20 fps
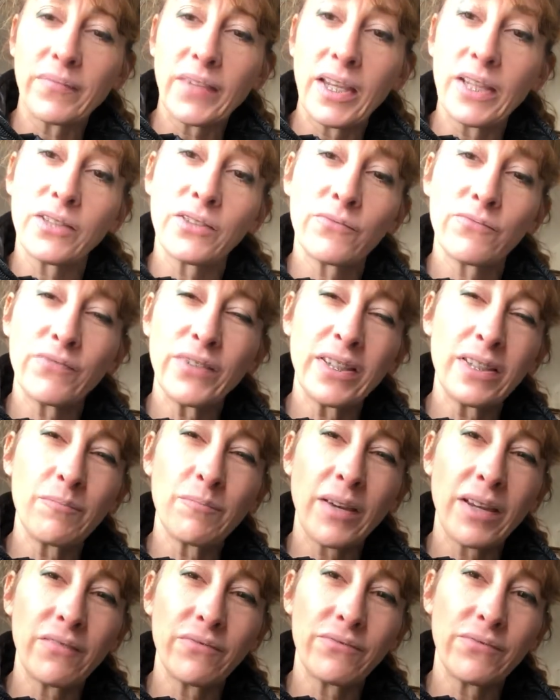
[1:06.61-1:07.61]
It's really
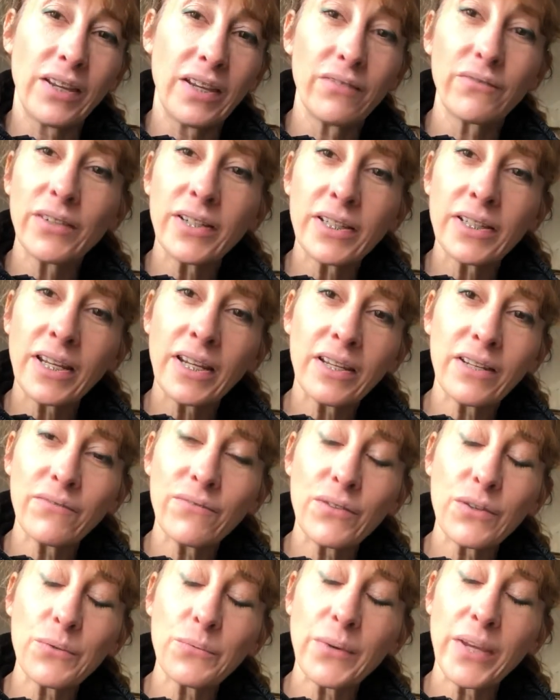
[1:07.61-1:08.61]
my favorite day of
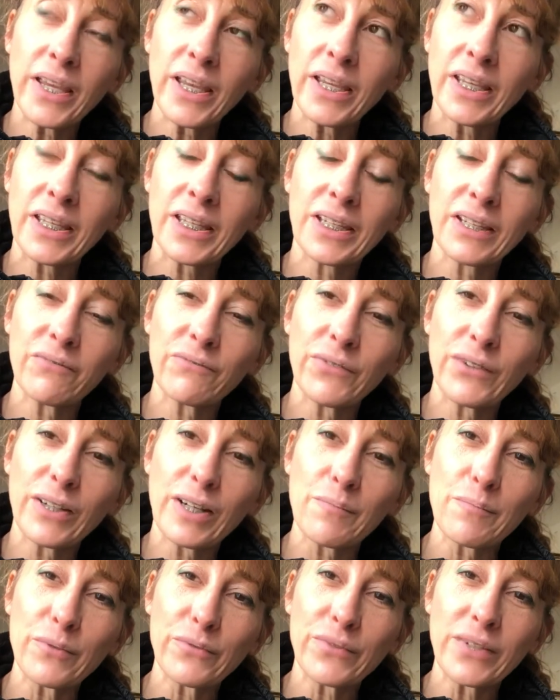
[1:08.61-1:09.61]
the week for a
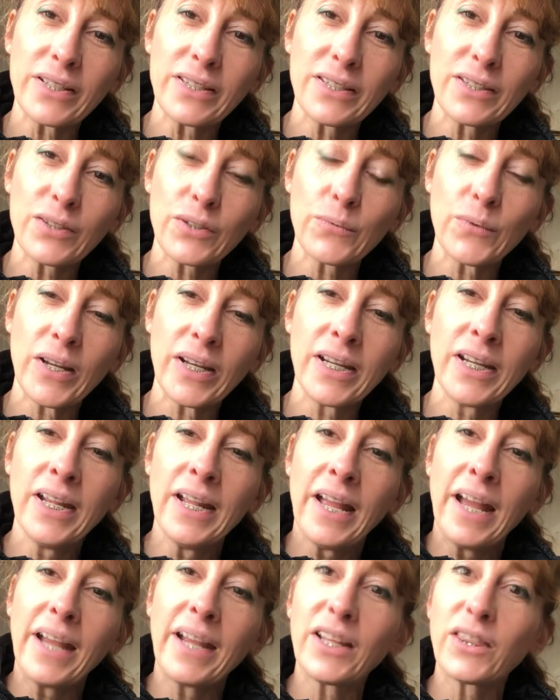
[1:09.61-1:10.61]
couple of reasons. One,
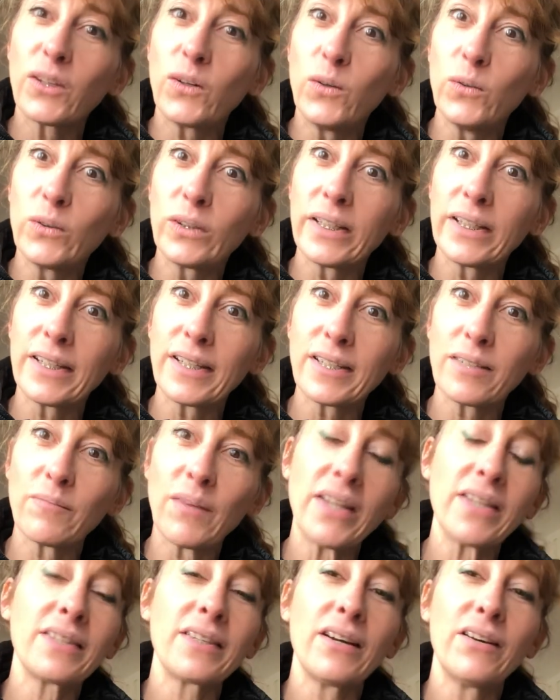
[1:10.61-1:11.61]
I get the whole clinic to
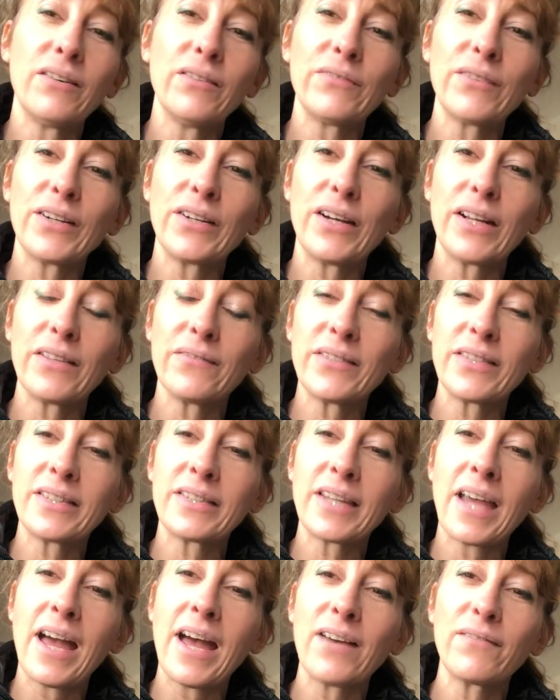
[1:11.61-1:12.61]
myself and all of the
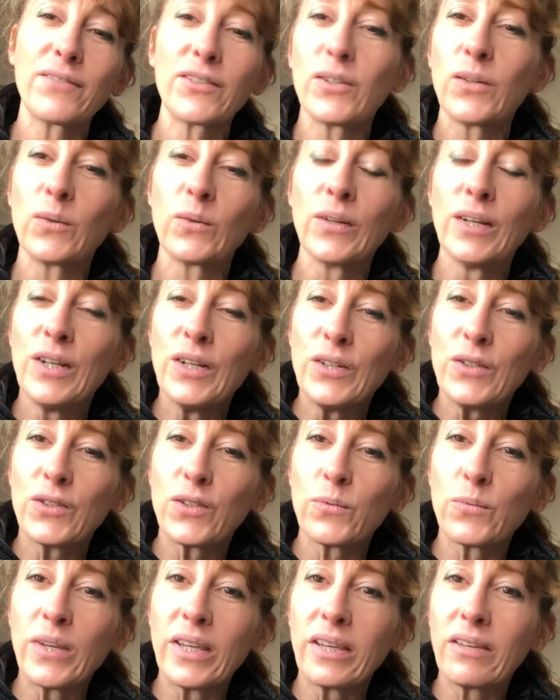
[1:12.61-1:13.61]
staff, so
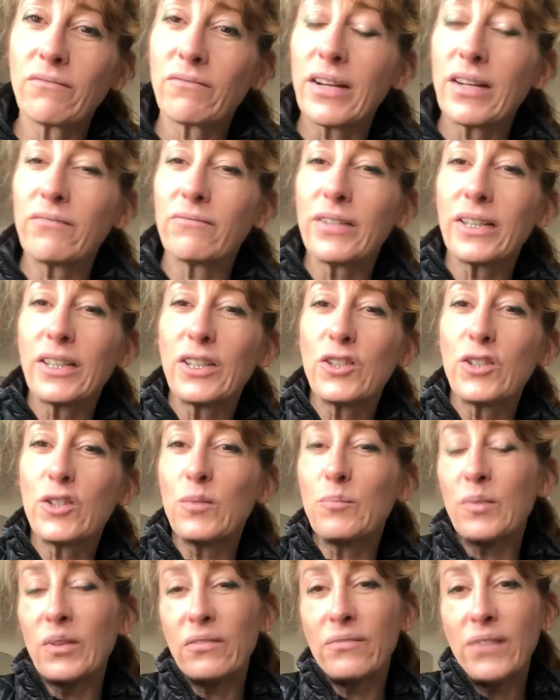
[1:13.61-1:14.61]
we can run really
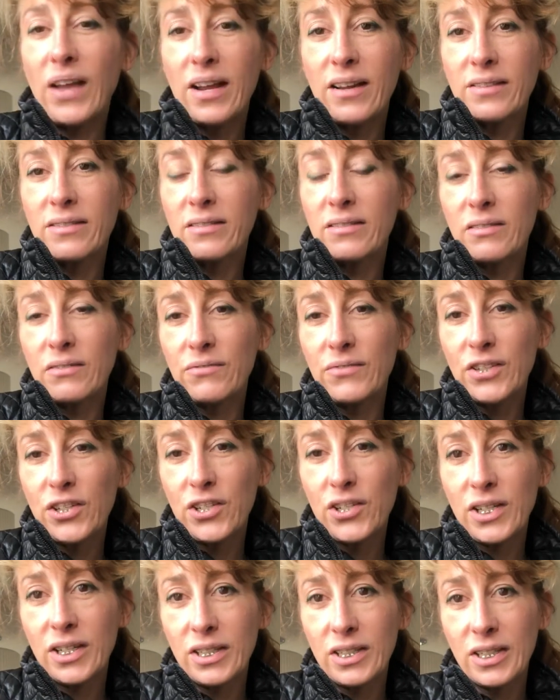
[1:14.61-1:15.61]
super fast and
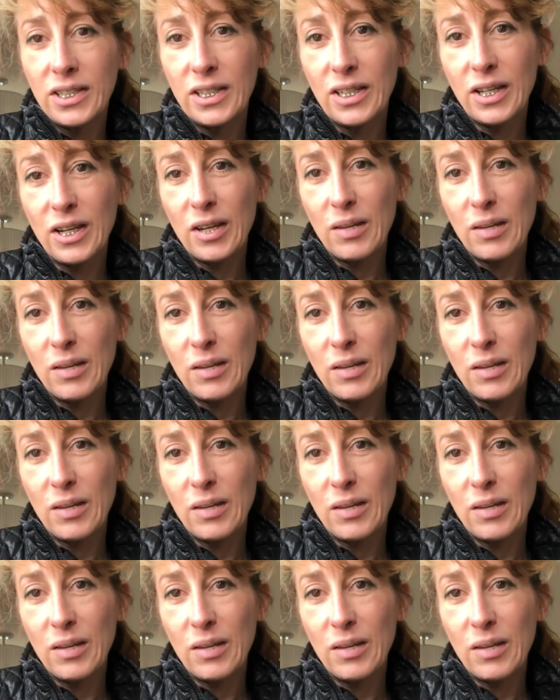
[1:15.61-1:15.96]
efficient.